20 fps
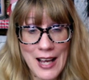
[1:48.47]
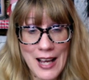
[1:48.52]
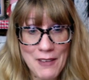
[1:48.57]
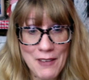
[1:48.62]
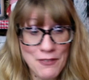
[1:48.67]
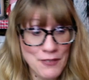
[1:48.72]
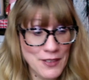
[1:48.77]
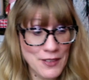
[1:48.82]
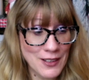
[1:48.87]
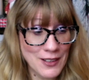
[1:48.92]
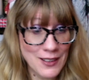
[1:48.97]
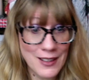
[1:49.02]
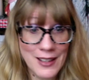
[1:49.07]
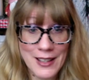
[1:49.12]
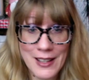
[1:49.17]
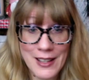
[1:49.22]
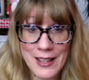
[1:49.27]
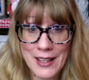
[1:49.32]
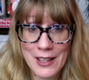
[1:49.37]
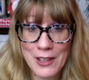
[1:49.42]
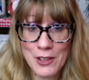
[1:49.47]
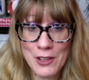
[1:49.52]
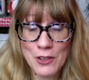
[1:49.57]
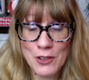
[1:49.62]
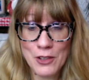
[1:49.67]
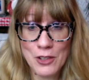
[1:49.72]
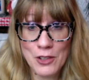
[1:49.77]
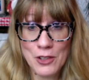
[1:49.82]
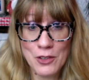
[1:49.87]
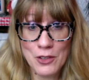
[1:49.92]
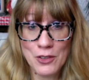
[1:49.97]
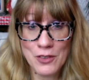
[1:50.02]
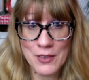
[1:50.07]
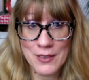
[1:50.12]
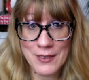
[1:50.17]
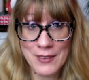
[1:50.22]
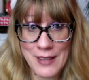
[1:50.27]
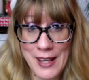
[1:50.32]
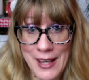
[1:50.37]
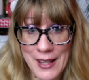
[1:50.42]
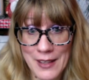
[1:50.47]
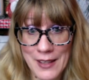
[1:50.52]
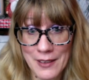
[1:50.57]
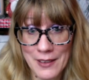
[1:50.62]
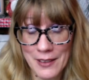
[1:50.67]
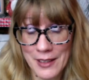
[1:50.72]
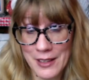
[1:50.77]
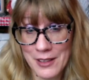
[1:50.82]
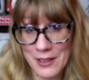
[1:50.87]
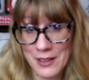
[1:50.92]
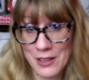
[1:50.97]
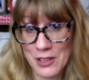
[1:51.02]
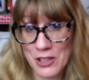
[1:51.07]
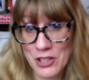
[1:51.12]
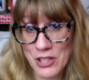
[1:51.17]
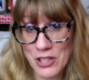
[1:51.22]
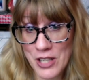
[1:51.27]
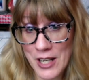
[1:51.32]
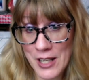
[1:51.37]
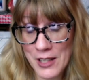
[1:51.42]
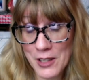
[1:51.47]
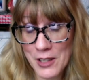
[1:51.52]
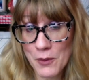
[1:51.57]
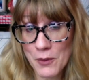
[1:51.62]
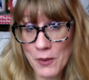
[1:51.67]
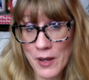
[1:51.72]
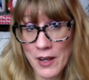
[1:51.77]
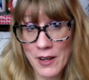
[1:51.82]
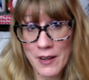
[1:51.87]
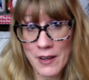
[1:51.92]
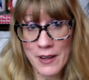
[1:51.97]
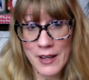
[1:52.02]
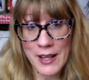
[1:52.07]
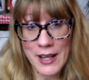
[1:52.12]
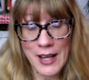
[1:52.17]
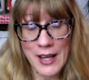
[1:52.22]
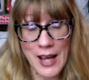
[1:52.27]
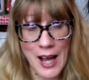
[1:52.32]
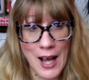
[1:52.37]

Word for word: I feel like you could use this candle into January,